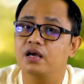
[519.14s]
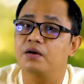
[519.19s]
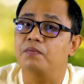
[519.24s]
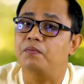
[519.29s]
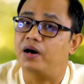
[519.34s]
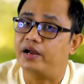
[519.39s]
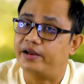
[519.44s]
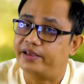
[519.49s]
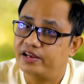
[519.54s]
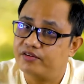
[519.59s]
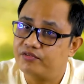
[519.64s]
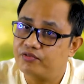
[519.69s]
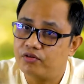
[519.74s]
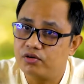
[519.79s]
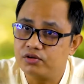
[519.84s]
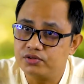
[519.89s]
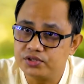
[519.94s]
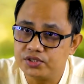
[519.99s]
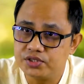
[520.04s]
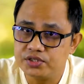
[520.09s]
market
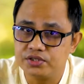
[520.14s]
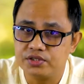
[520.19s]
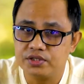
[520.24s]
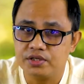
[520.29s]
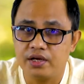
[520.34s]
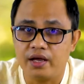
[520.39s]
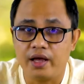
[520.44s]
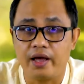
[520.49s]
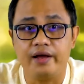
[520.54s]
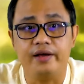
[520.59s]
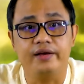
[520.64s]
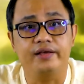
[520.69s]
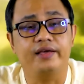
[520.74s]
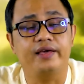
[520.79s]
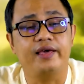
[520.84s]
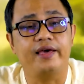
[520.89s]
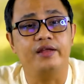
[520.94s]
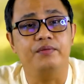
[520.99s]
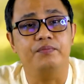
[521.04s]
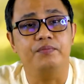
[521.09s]
forces and
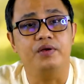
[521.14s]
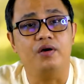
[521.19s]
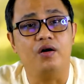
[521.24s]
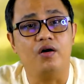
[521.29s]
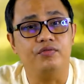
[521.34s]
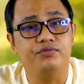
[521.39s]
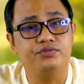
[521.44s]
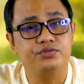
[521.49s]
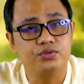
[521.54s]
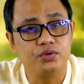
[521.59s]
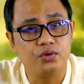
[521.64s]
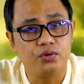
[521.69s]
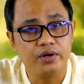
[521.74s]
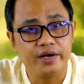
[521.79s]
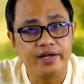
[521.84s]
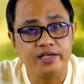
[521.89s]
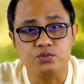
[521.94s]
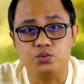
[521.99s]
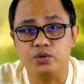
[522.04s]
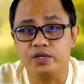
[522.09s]
can be absorbed
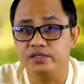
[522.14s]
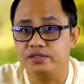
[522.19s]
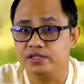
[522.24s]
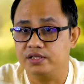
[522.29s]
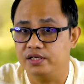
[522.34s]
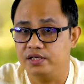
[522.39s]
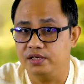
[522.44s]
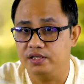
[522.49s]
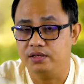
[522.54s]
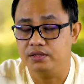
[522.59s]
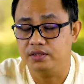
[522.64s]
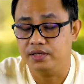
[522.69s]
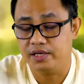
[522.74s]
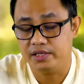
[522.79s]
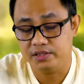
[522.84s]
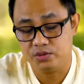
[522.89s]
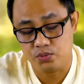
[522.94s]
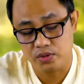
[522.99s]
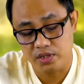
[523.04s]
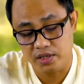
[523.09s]
as
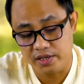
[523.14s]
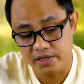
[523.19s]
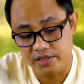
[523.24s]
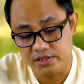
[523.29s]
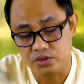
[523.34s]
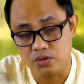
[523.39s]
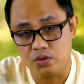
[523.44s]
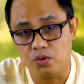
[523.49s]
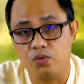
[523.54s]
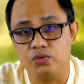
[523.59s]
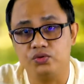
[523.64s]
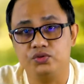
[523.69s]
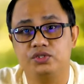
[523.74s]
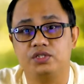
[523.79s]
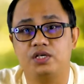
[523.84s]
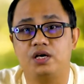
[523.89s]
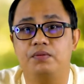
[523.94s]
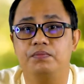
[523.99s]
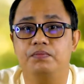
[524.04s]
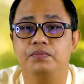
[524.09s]
well as long
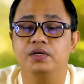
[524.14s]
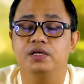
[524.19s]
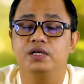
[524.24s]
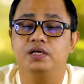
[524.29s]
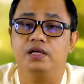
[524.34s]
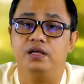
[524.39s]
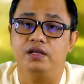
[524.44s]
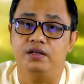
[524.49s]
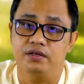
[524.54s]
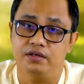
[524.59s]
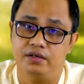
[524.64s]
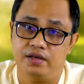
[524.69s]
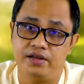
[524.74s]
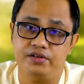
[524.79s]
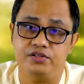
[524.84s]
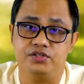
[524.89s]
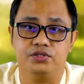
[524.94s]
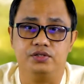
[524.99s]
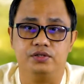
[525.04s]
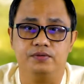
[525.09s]
term in
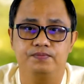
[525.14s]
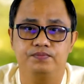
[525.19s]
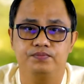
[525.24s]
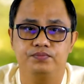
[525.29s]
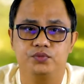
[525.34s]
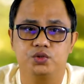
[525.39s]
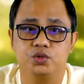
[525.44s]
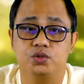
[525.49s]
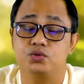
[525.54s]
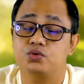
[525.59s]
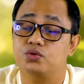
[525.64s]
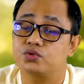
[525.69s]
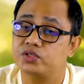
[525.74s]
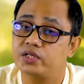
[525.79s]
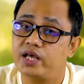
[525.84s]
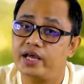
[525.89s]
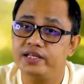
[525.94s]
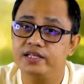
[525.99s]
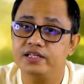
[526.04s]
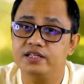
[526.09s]
nature. So
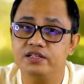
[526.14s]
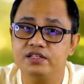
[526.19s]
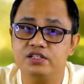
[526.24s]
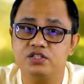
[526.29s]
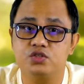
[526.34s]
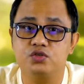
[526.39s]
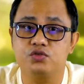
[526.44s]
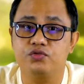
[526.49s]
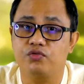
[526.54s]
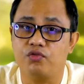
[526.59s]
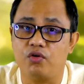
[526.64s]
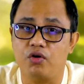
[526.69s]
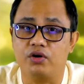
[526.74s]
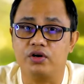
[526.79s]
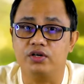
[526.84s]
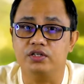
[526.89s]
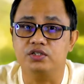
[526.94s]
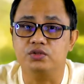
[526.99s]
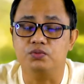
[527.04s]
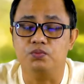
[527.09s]
society needs to
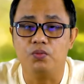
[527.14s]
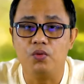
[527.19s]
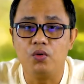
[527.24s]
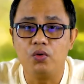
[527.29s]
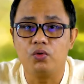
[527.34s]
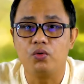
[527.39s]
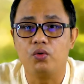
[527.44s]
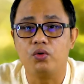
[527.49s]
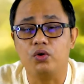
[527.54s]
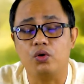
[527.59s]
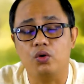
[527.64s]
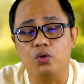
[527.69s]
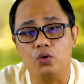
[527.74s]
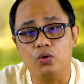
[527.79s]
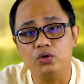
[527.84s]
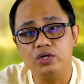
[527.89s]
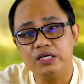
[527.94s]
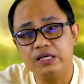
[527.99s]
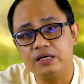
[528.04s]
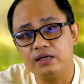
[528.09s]
focus more on
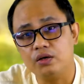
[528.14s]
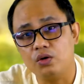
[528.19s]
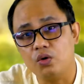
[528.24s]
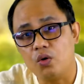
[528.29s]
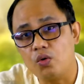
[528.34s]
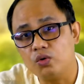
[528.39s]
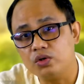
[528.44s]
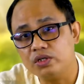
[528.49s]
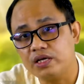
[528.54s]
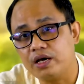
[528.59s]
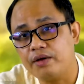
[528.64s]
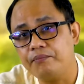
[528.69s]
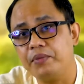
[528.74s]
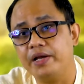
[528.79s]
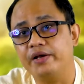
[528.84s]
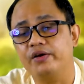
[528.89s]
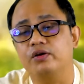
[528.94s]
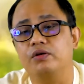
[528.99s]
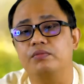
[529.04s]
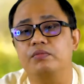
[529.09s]
long term
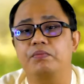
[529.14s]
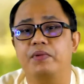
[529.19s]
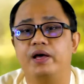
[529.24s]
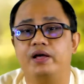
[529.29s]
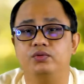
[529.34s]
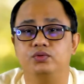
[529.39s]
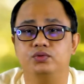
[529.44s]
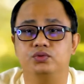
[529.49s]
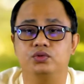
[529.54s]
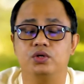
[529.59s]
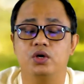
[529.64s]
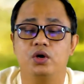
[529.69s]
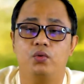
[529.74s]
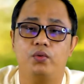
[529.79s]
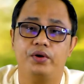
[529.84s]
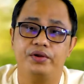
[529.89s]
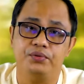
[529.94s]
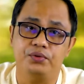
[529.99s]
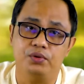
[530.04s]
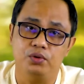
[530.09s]
economic values
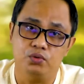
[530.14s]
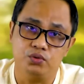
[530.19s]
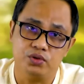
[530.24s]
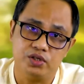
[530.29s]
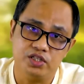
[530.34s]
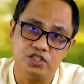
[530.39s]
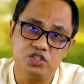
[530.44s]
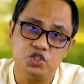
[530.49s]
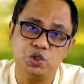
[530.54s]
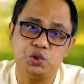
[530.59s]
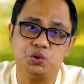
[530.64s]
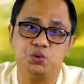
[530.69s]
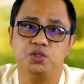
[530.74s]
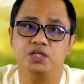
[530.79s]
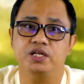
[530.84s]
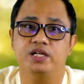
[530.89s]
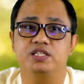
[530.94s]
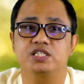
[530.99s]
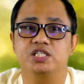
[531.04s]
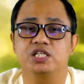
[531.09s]
when we look into the
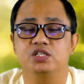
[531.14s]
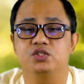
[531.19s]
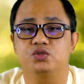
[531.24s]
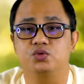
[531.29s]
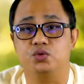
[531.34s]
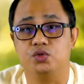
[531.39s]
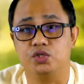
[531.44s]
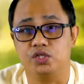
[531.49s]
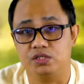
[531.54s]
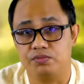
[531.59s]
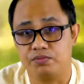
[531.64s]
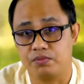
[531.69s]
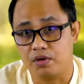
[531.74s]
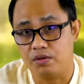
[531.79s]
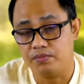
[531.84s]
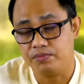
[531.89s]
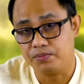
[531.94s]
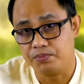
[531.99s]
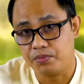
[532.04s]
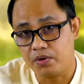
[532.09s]
natural resources
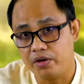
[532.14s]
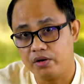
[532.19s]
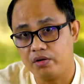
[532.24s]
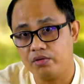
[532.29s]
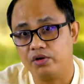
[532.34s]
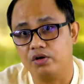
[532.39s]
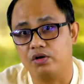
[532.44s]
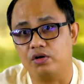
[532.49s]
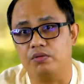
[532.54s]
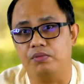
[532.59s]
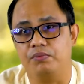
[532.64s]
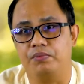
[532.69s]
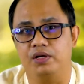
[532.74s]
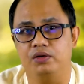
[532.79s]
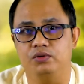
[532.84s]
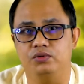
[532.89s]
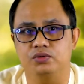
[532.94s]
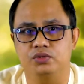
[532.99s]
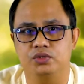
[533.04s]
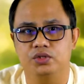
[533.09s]
from the point of economic
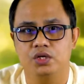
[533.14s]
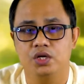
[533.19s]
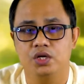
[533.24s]
values,